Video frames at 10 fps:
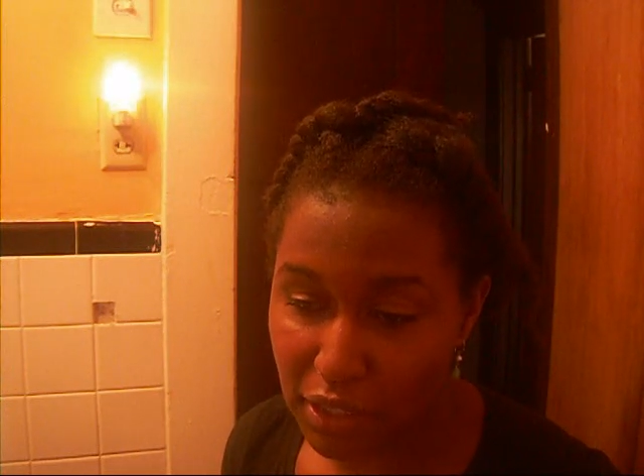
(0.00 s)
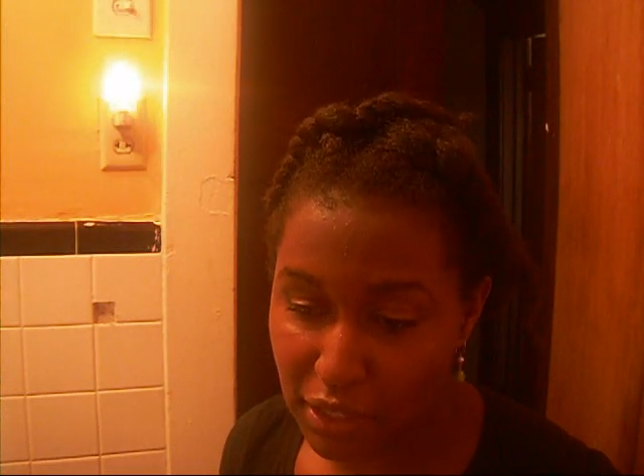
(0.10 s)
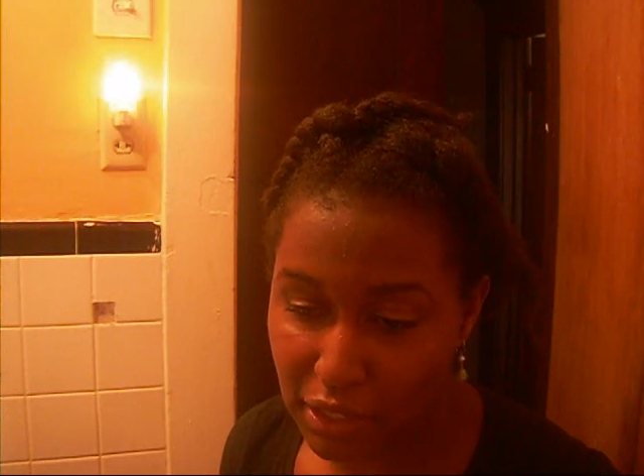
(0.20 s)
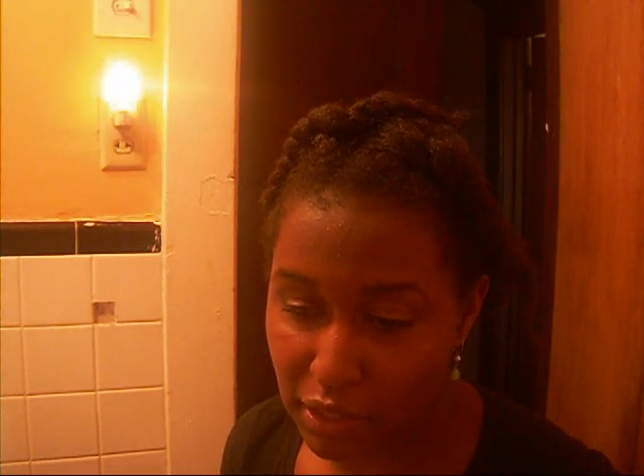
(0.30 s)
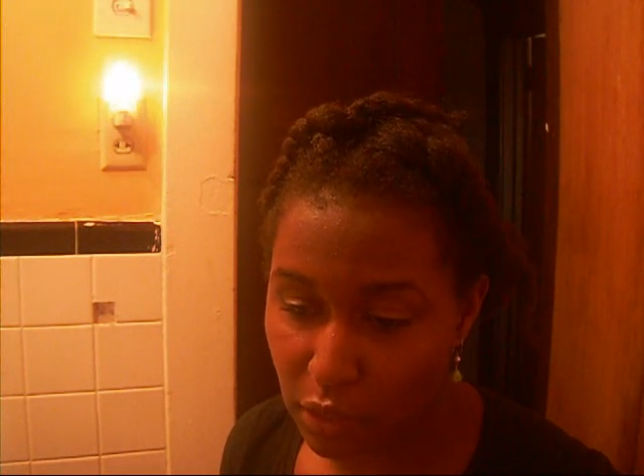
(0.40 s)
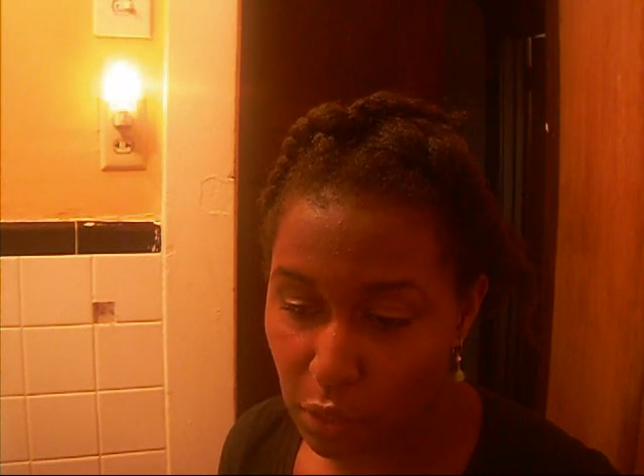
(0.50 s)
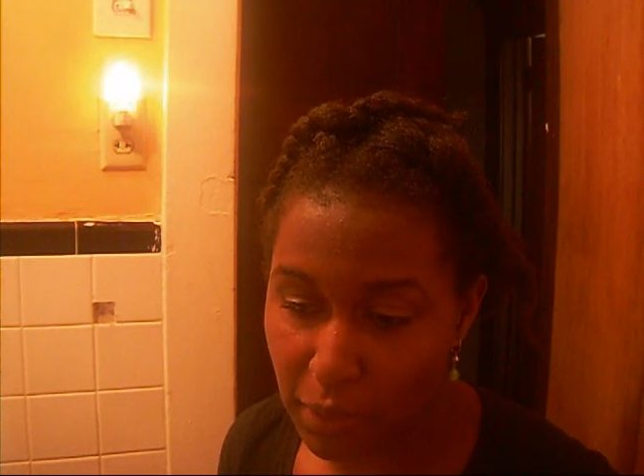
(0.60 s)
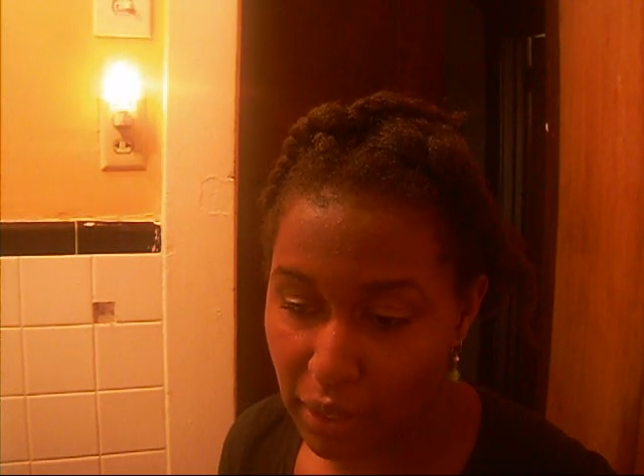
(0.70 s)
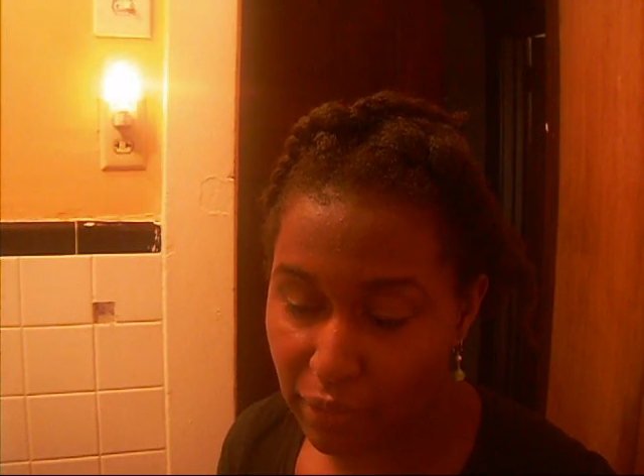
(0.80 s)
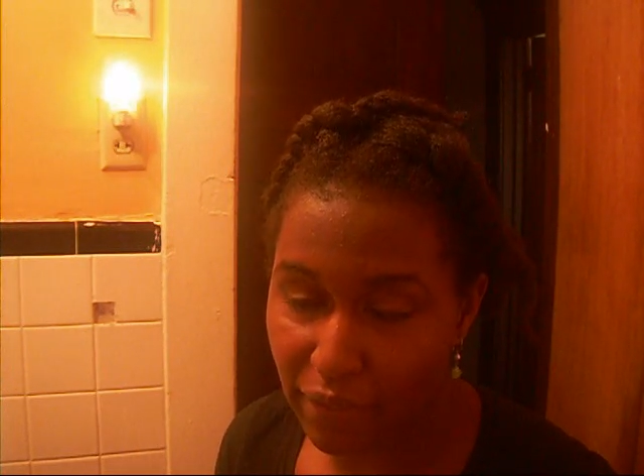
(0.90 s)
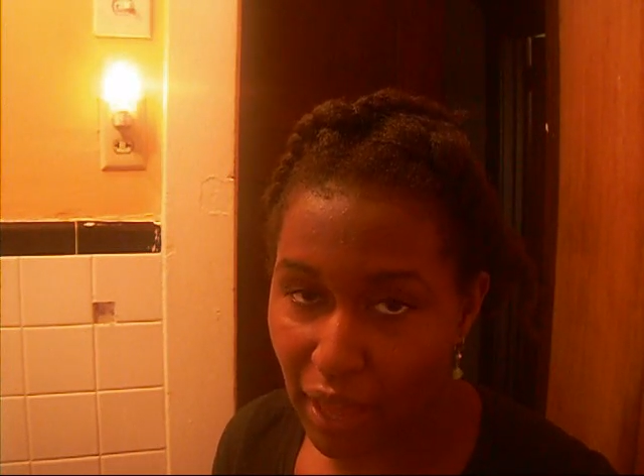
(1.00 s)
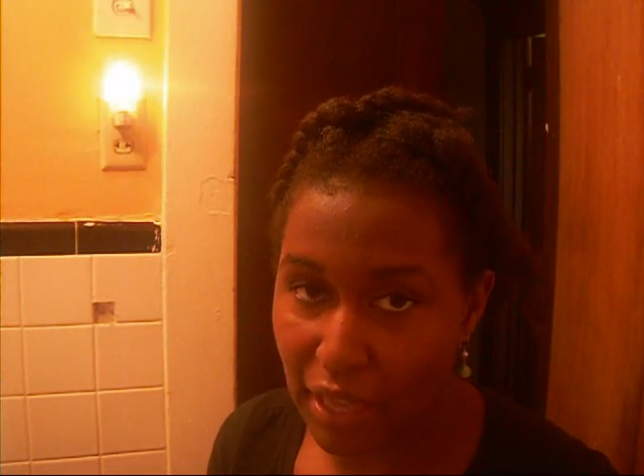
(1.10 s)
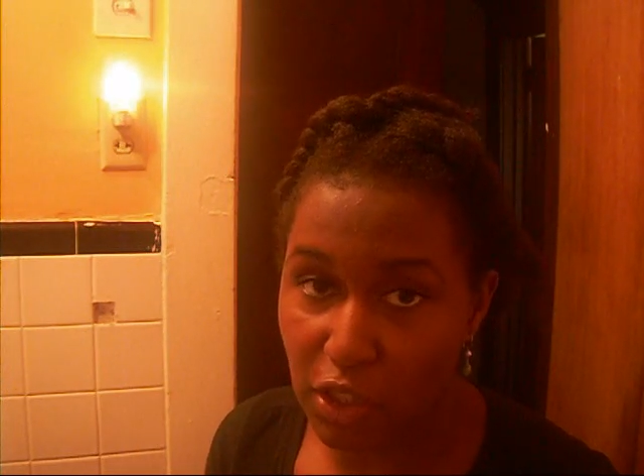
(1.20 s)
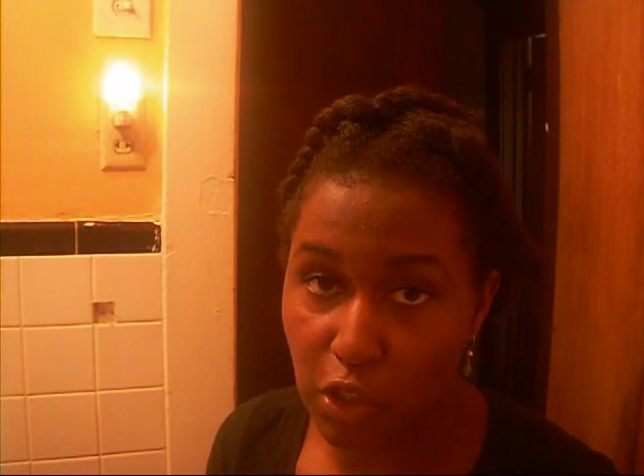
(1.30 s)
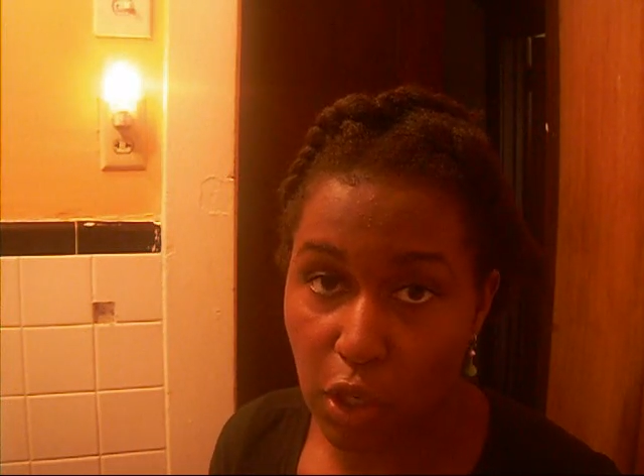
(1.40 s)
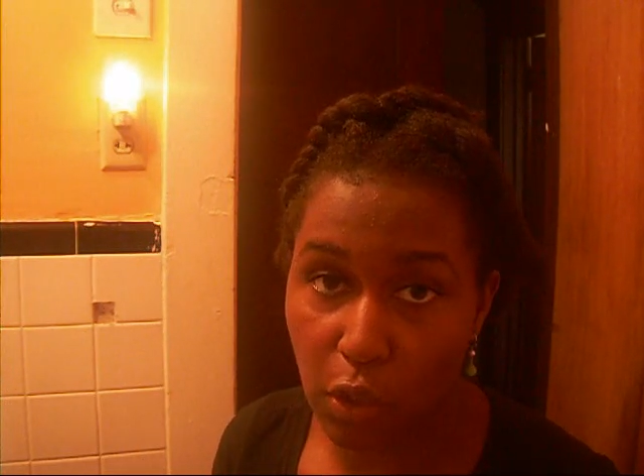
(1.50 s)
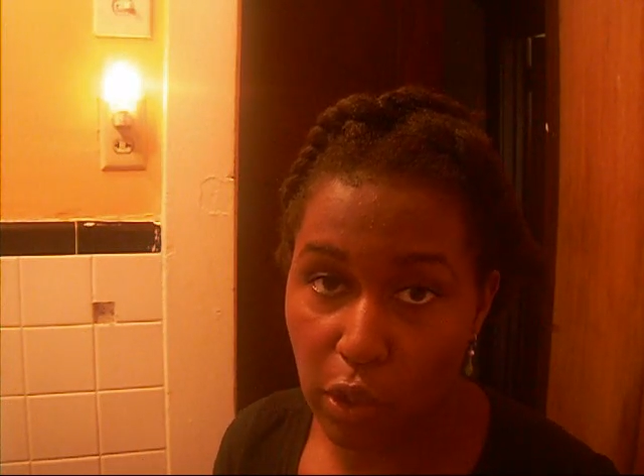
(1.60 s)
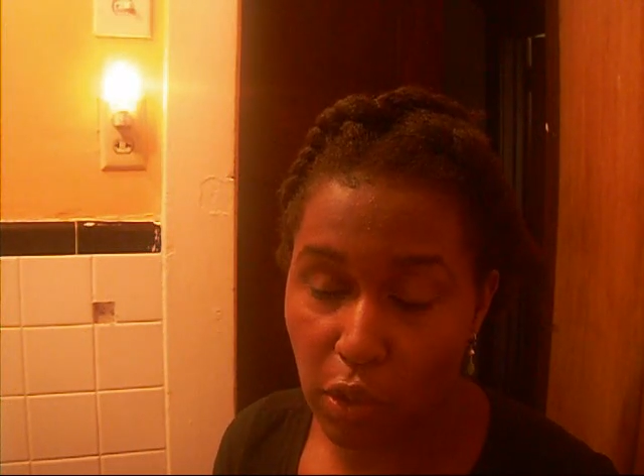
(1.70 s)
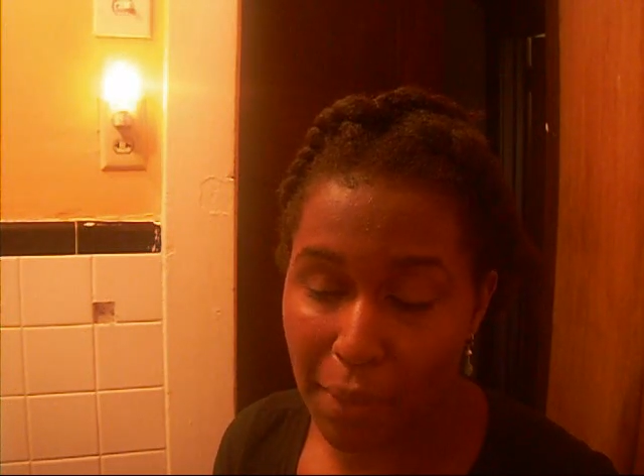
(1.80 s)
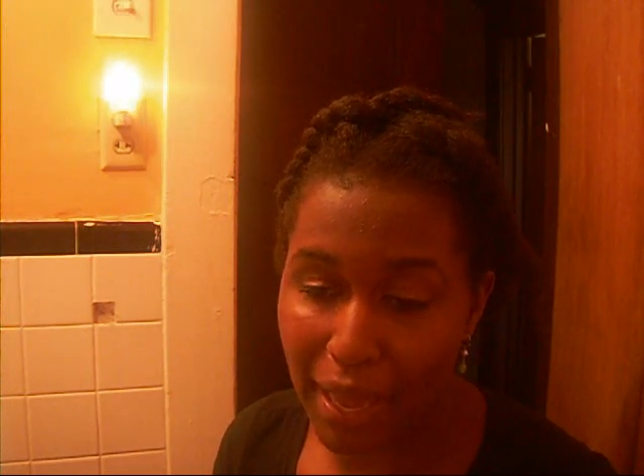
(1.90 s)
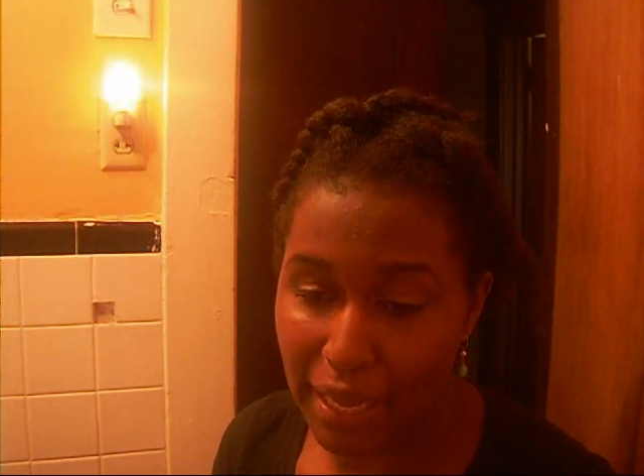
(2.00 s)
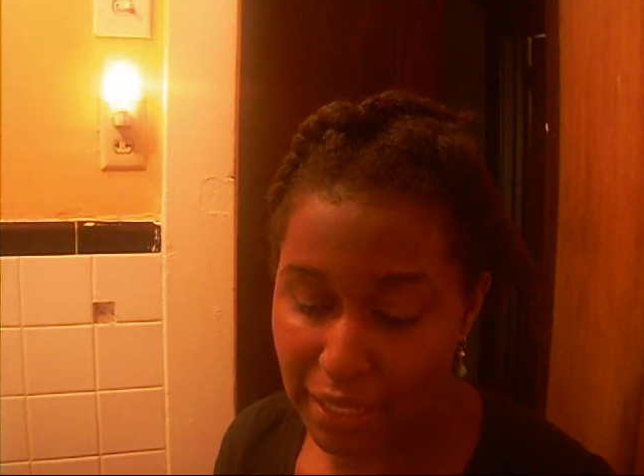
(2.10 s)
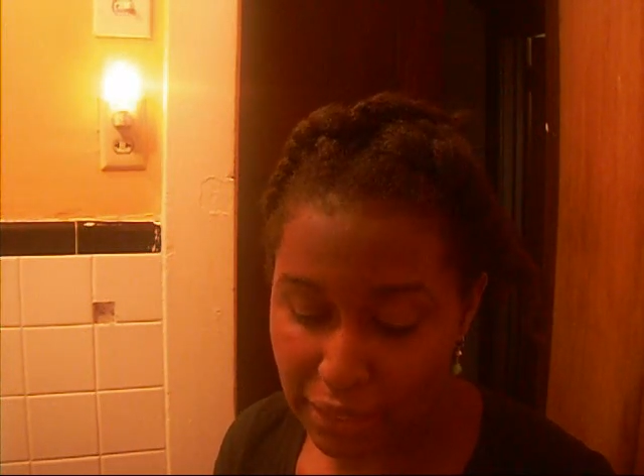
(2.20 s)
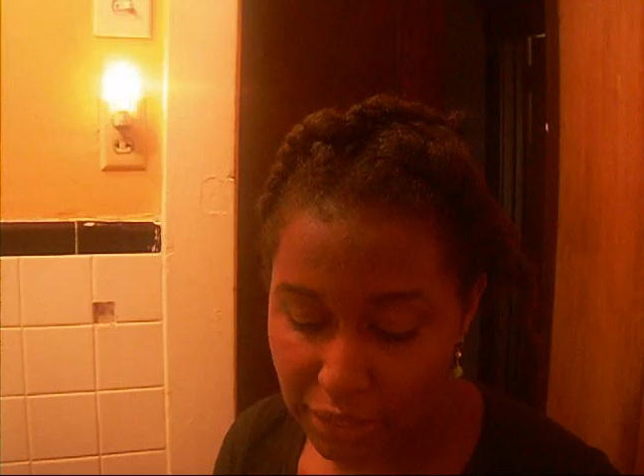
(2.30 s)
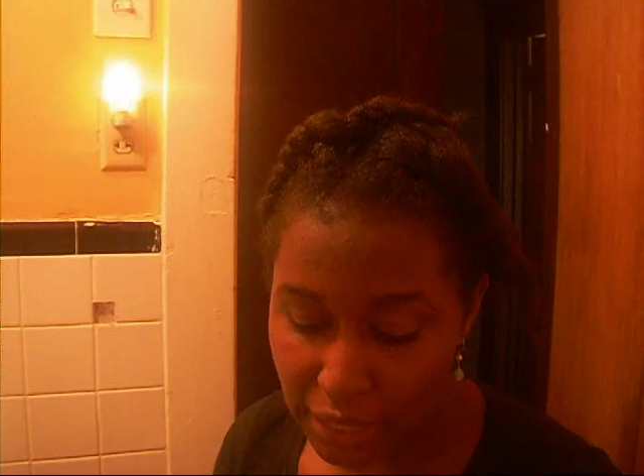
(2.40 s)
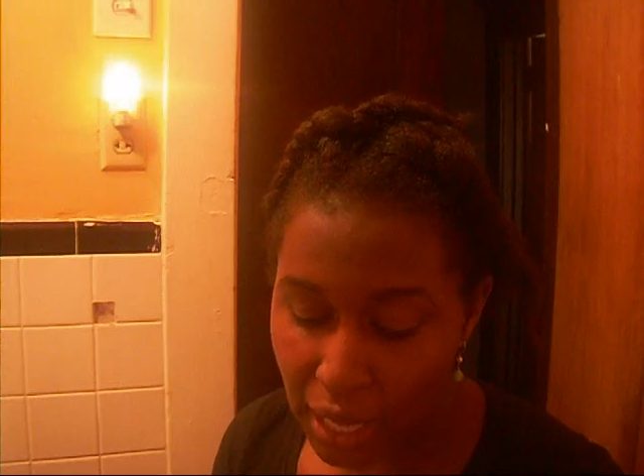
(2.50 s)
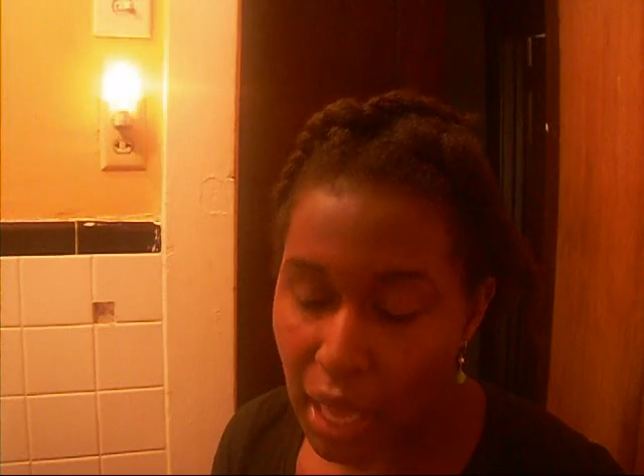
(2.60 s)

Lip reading: It's just a little bit of extra oil on my ends.